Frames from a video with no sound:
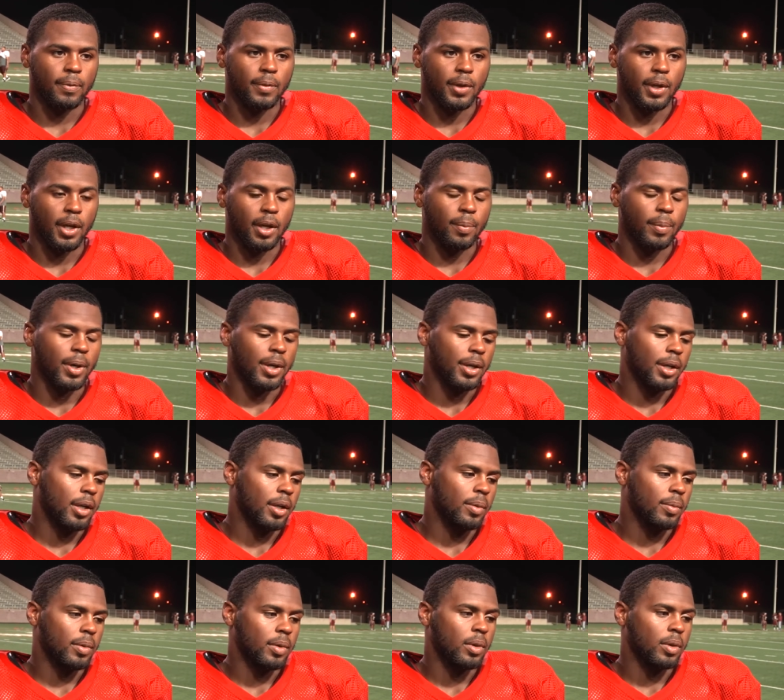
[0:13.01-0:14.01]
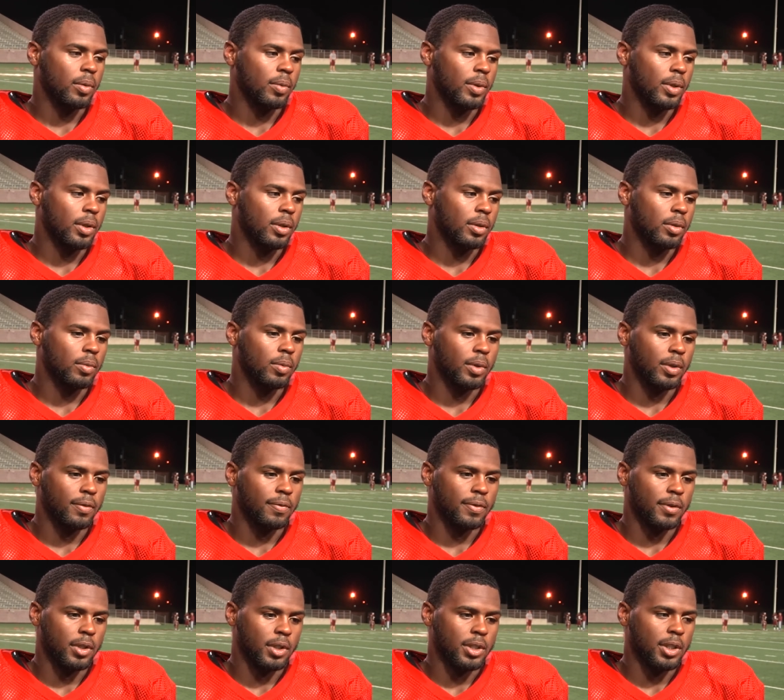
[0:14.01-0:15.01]
game by game, you know, we can we
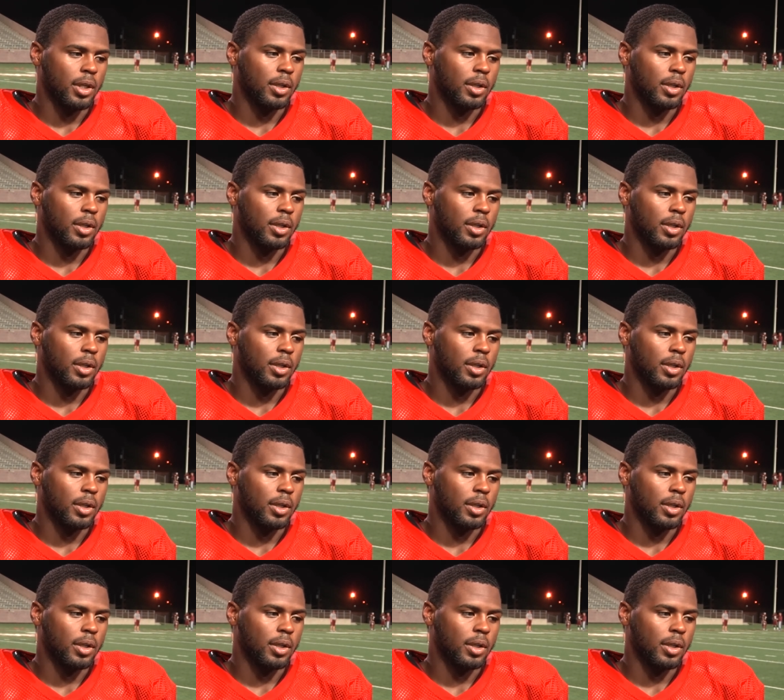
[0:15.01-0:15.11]
finish